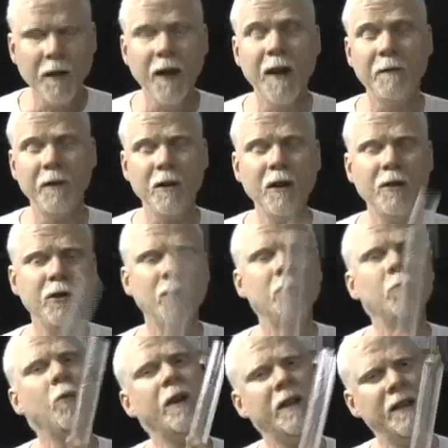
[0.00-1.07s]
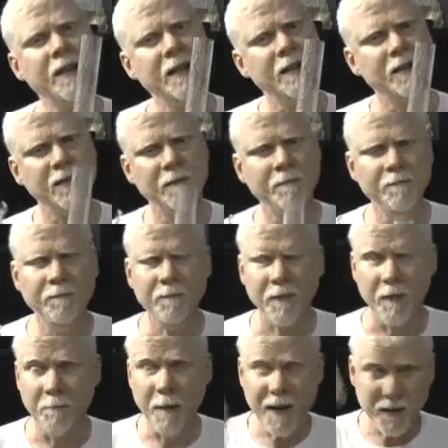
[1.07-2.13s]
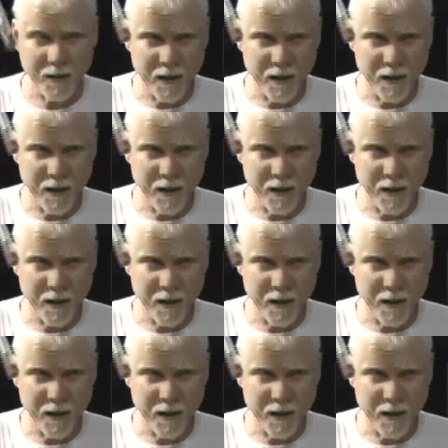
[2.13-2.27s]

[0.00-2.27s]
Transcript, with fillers: if you're going to do it in one of these, best